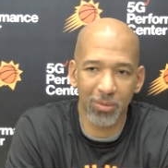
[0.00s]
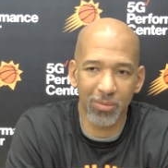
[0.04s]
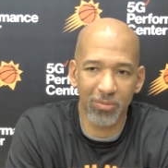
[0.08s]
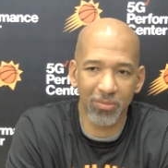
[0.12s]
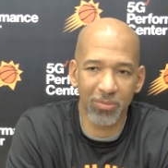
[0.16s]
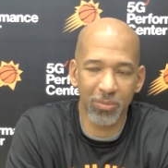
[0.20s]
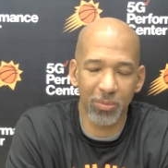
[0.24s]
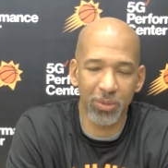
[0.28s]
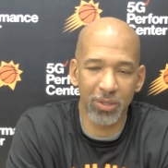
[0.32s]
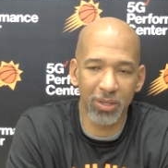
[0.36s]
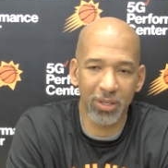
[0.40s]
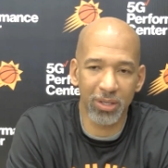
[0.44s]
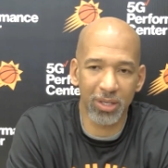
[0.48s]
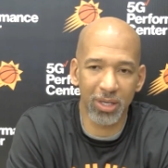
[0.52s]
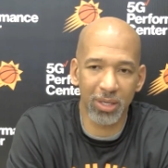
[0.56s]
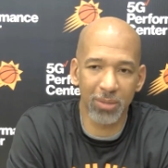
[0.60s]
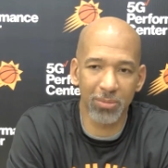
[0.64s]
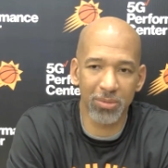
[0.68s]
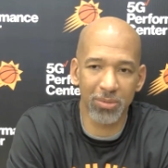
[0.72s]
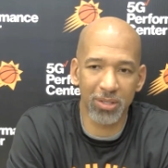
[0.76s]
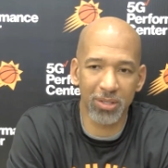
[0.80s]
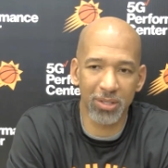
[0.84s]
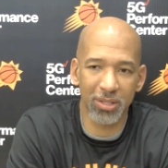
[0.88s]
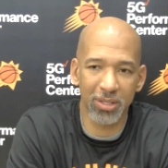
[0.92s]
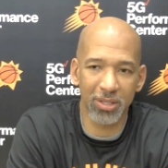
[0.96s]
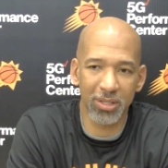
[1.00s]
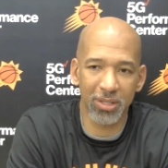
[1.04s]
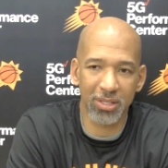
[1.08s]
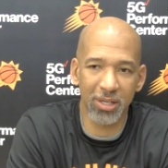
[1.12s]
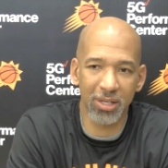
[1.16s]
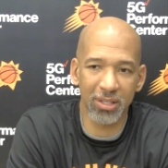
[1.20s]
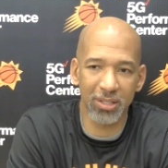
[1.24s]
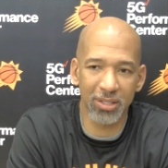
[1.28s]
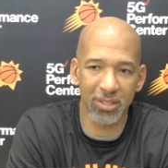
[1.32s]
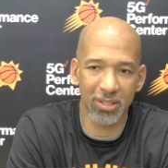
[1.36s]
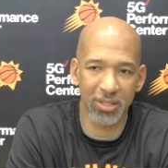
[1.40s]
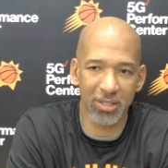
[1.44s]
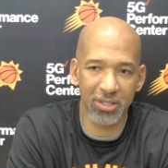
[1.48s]
when it comes to the
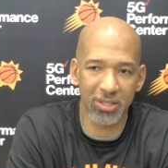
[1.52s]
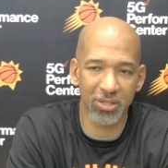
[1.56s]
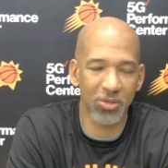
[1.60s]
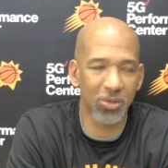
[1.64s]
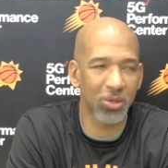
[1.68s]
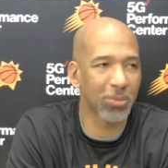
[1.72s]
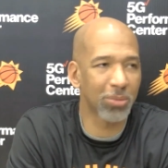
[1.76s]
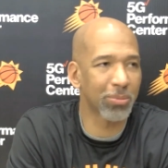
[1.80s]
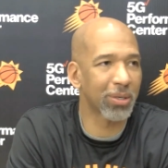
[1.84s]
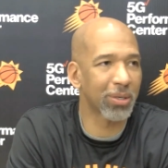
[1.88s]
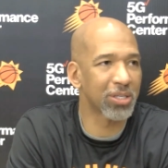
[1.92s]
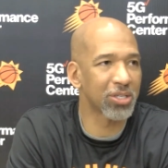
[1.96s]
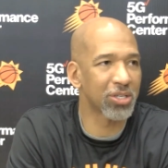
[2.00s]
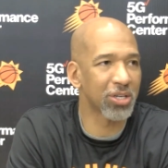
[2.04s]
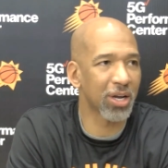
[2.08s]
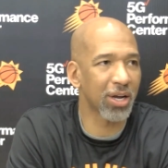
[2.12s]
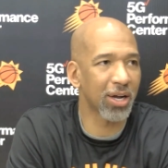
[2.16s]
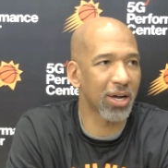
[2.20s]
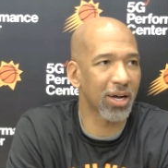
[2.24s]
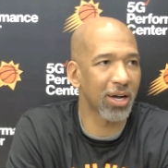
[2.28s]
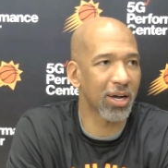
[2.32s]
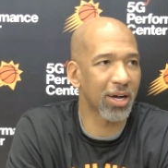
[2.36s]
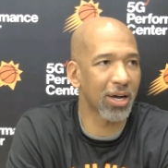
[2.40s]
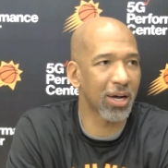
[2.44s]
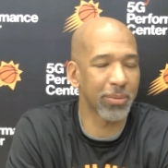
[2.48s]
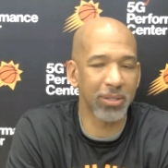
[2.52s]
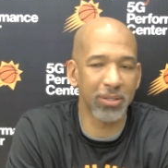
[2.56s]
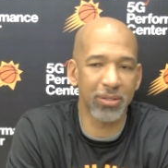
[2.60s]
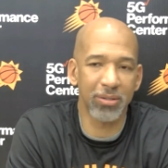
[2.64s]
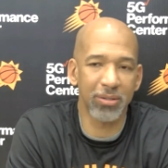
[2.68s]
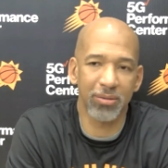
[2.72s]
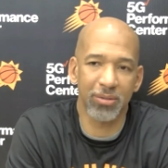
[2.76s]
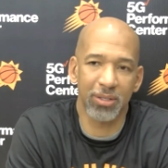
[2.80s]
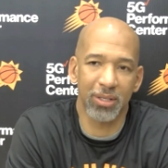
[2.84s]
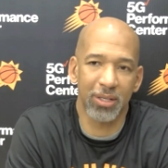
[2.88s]
Suns, just doing my job, and